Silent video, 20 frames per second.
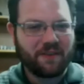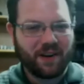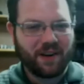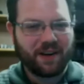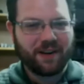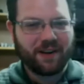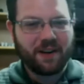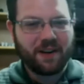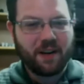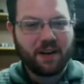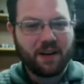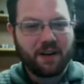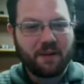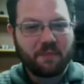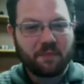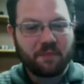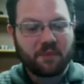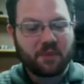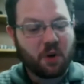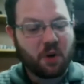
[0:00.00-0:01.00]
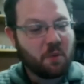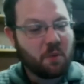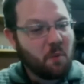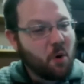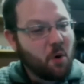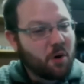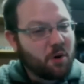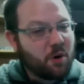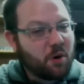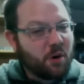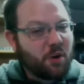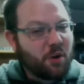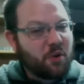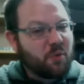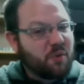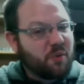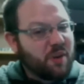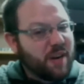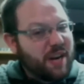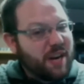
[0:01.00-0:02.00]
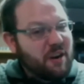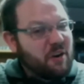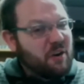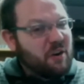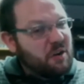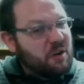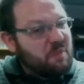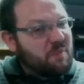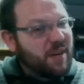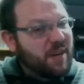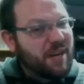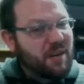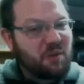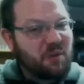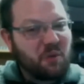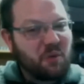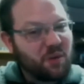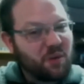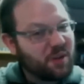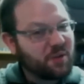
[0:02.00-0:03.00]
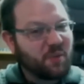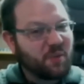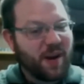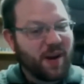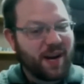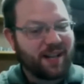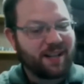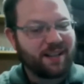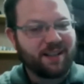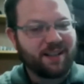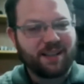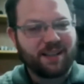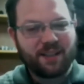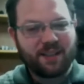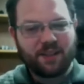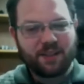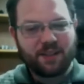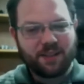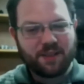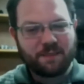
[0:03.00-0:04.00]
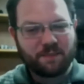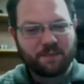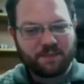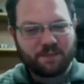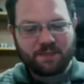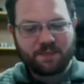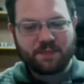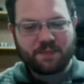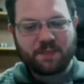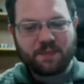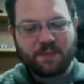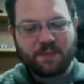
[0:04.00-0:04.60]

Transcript: fair. So Morgul 3 could be cool as well. And then